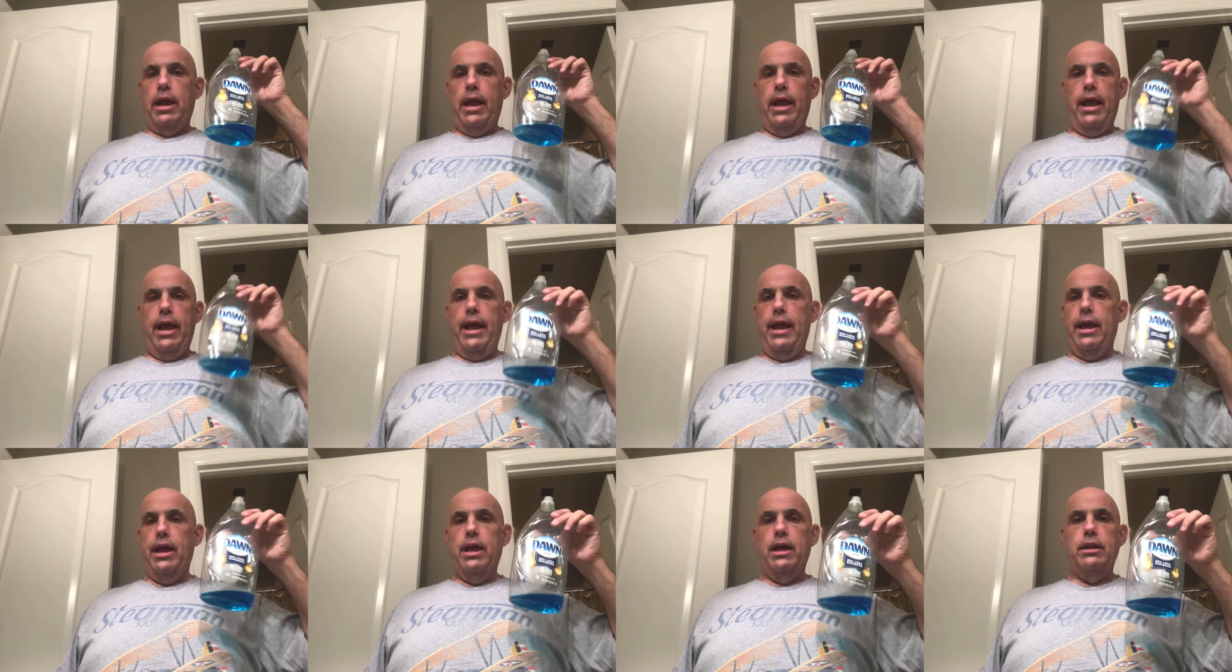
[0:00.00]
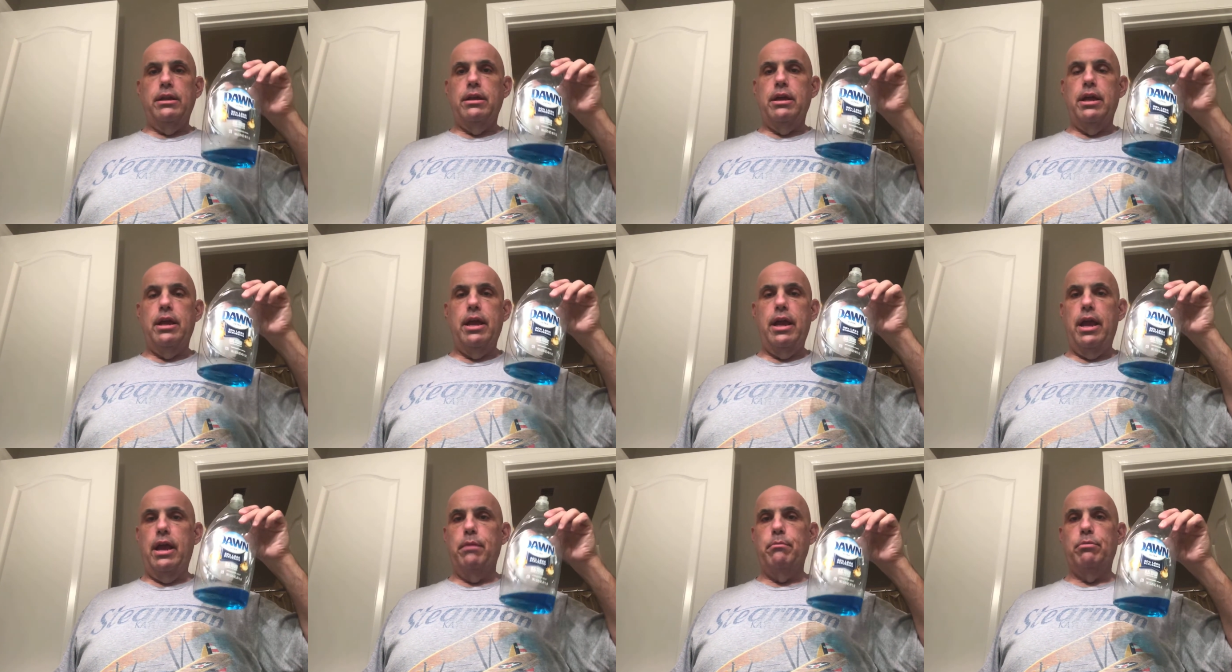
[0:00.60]
And
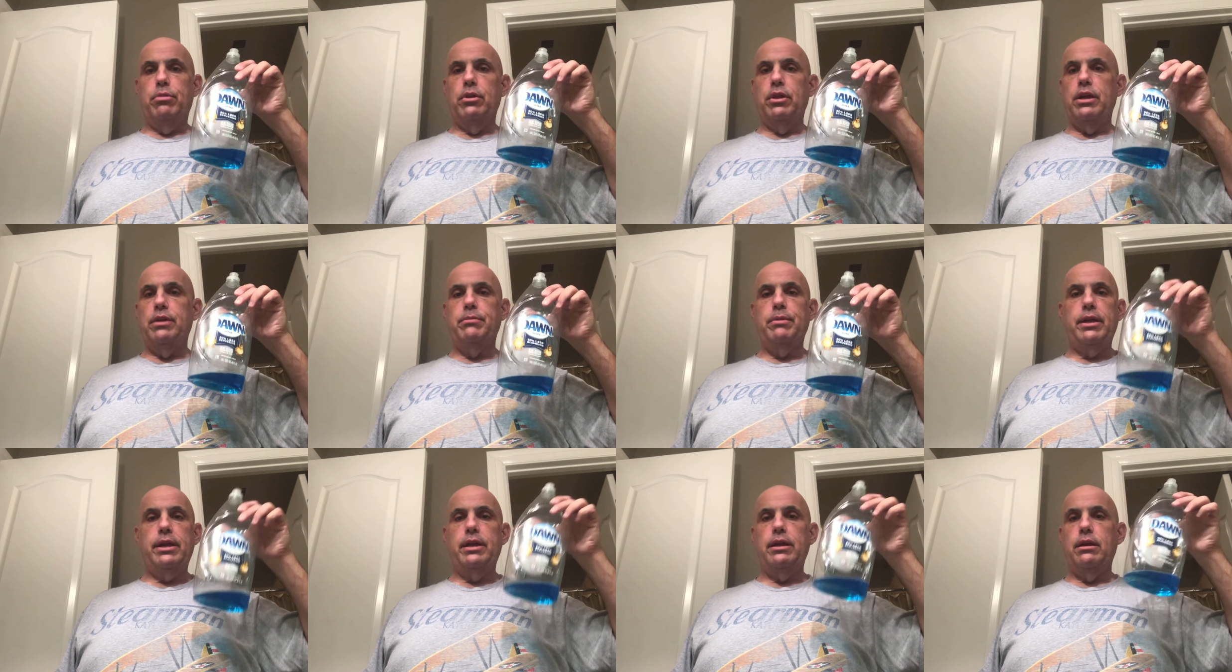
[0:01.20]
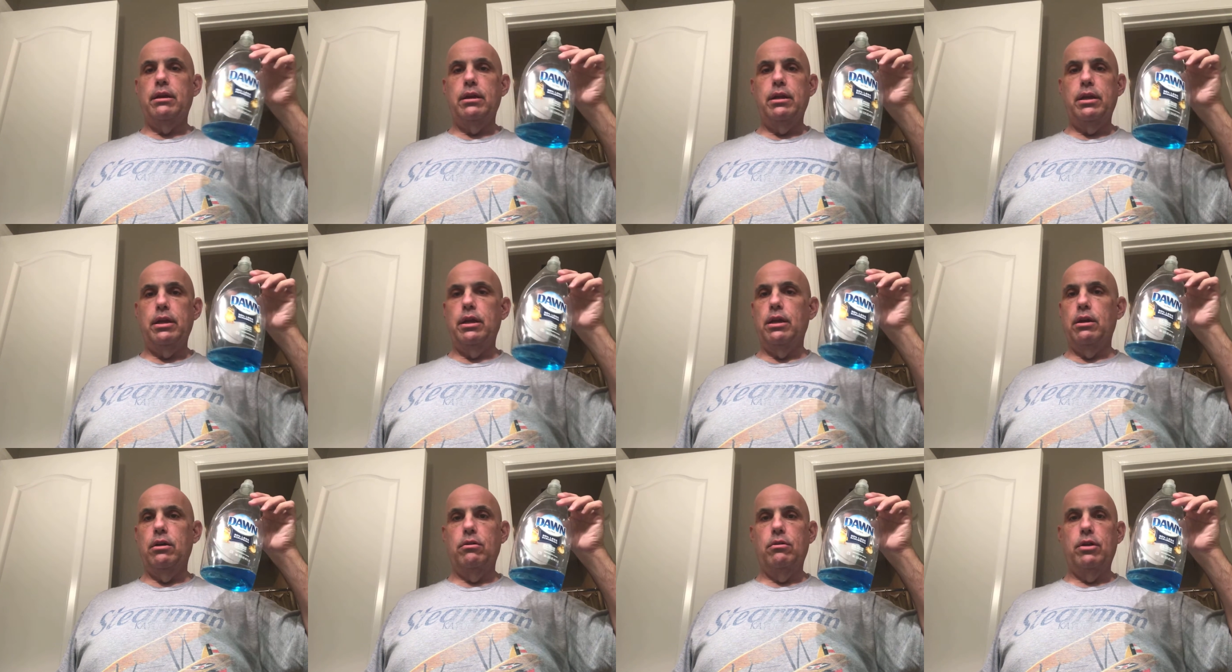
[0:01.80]
believe me,
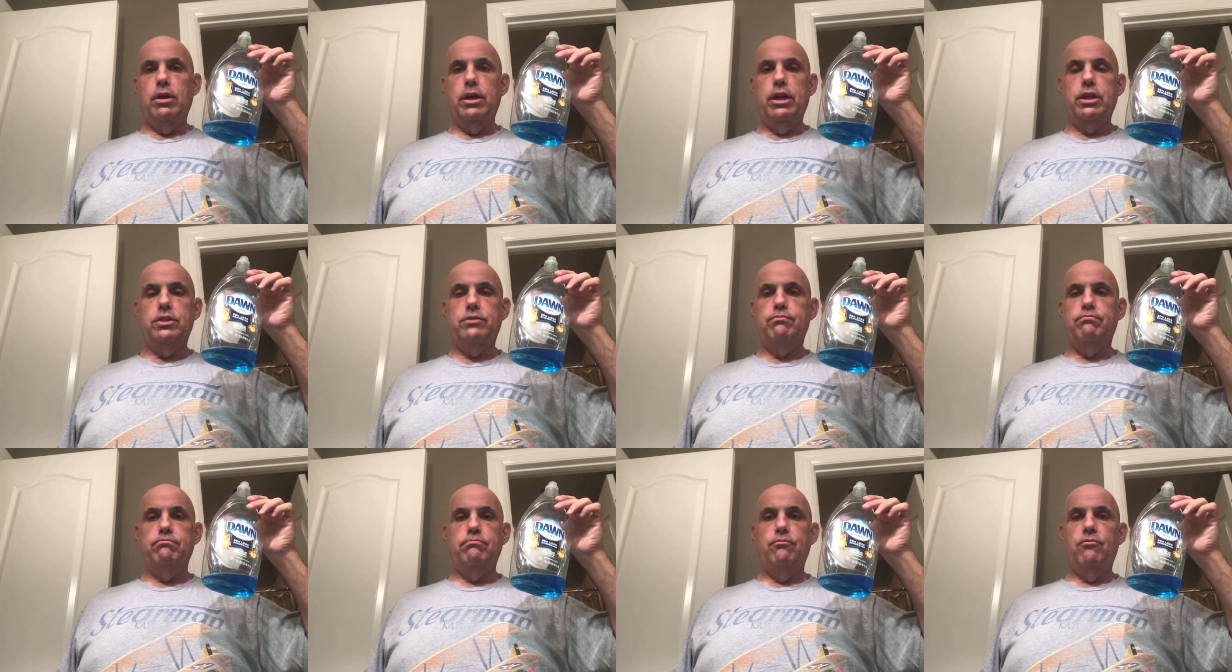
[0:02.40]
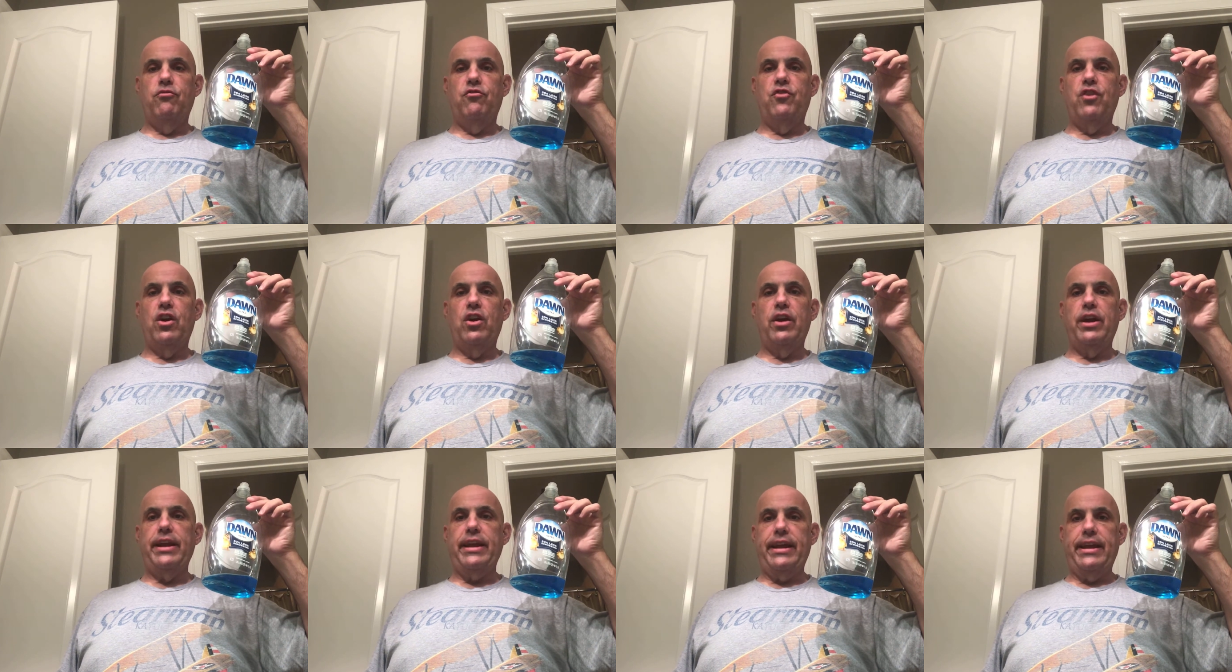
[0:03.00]
it's
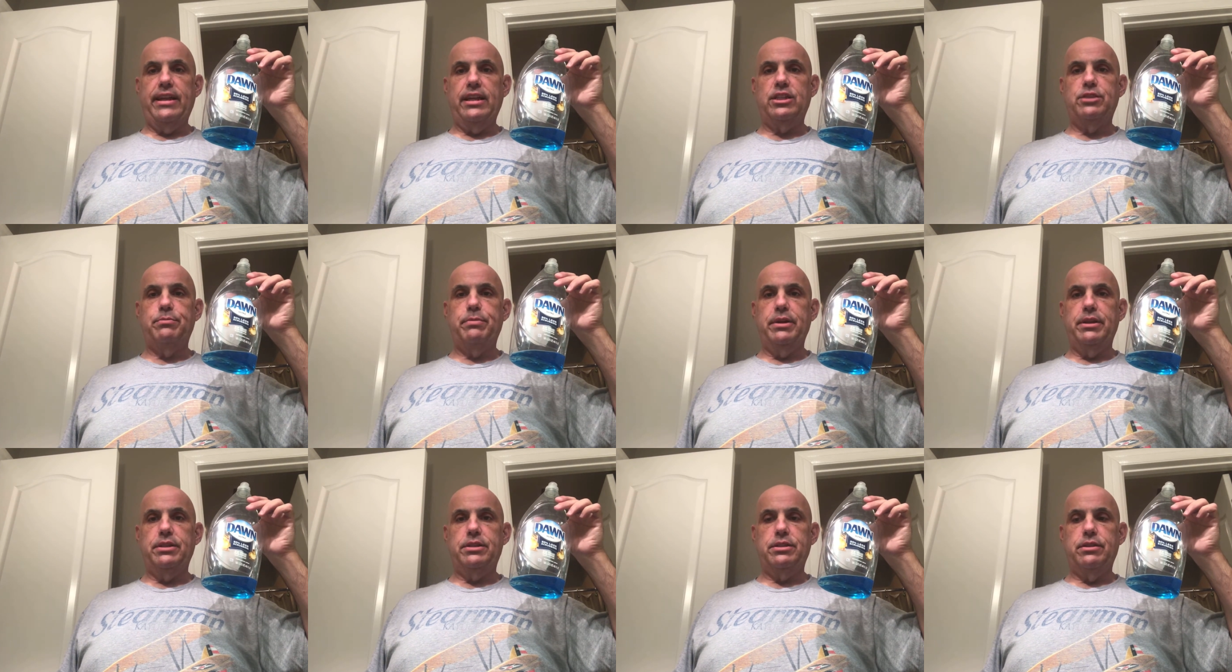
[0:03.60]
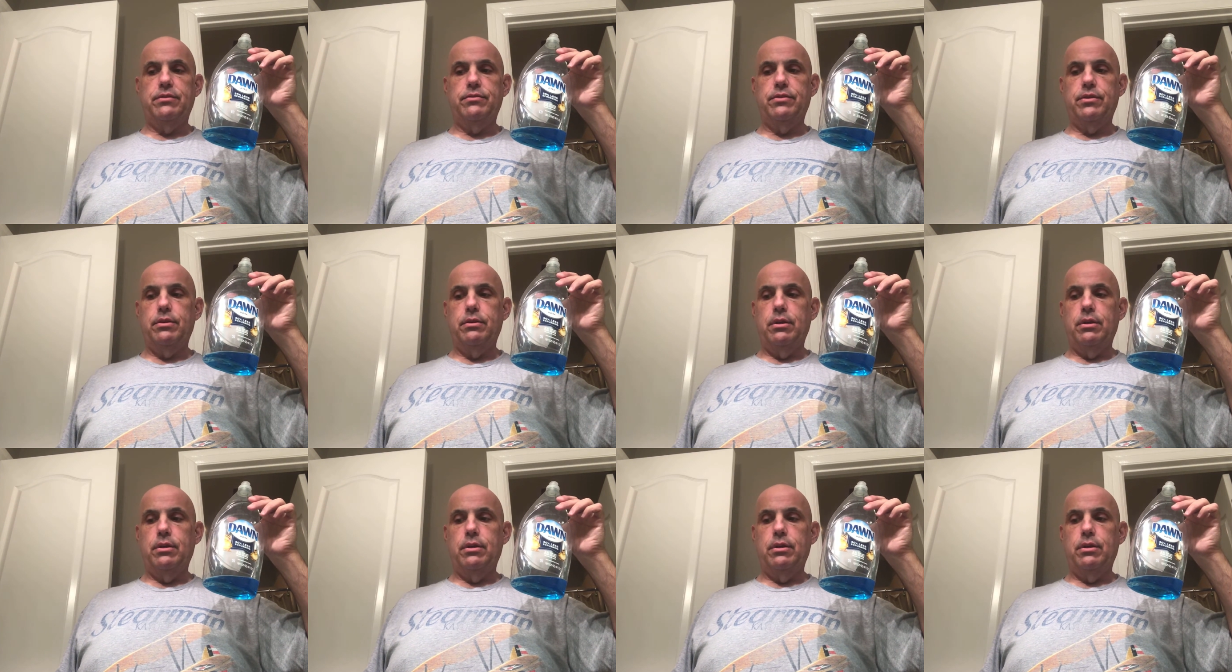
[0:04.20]
very inexpensive.